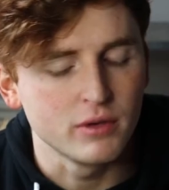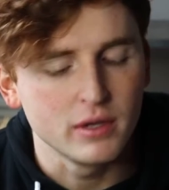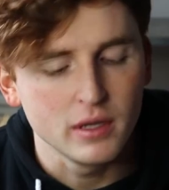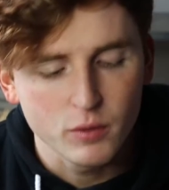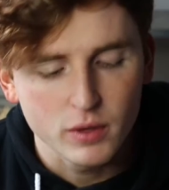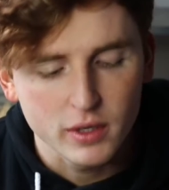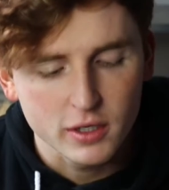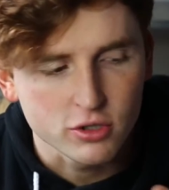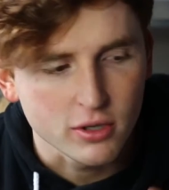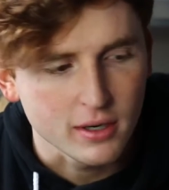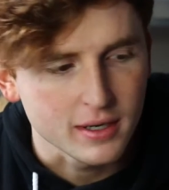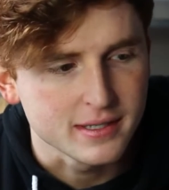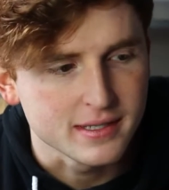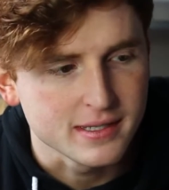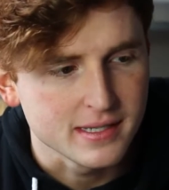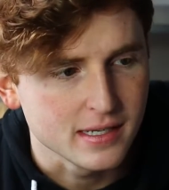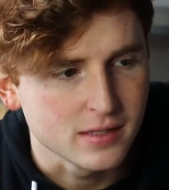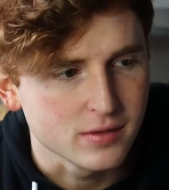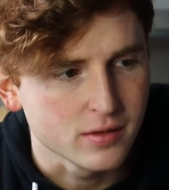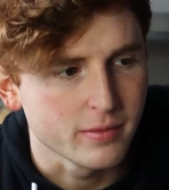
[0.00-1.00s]
is unable to
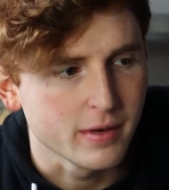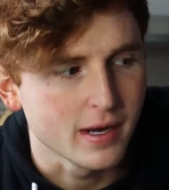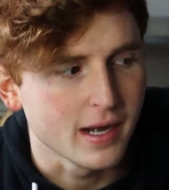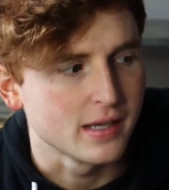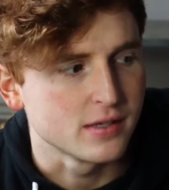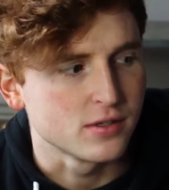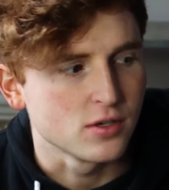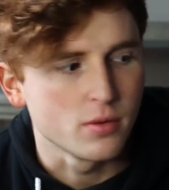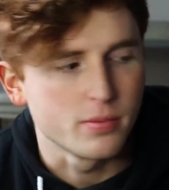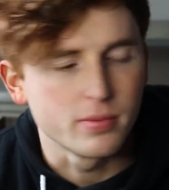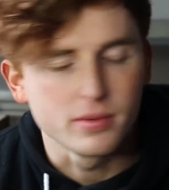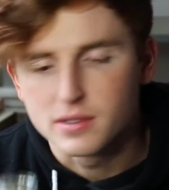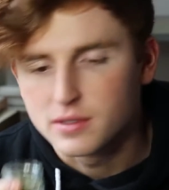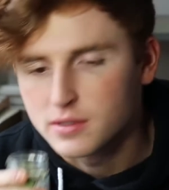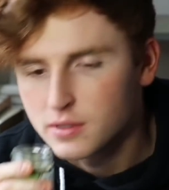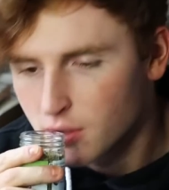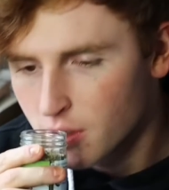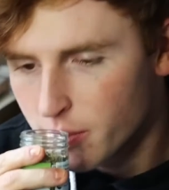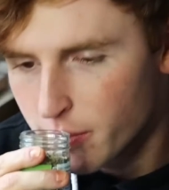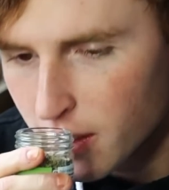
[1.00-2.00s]
convey this pressure to the